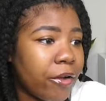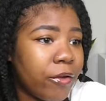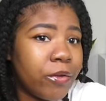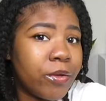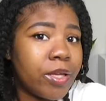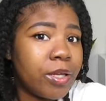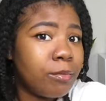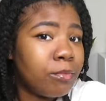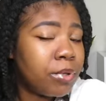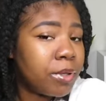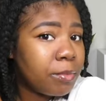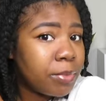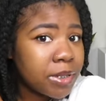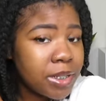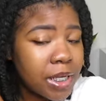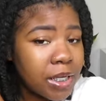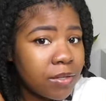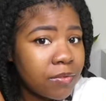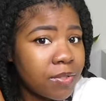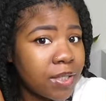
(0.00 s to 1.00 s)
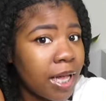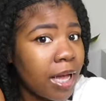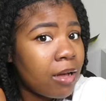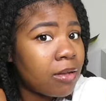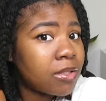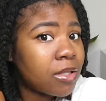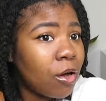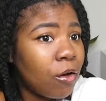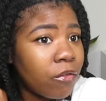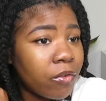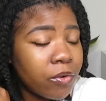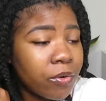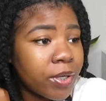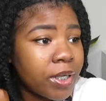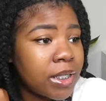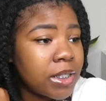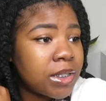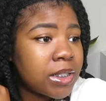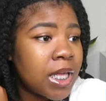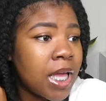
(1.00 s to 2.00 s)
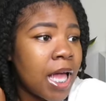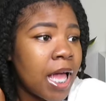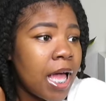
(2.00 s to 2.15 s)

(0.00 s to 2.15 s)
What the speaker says: You can put protective styles over it.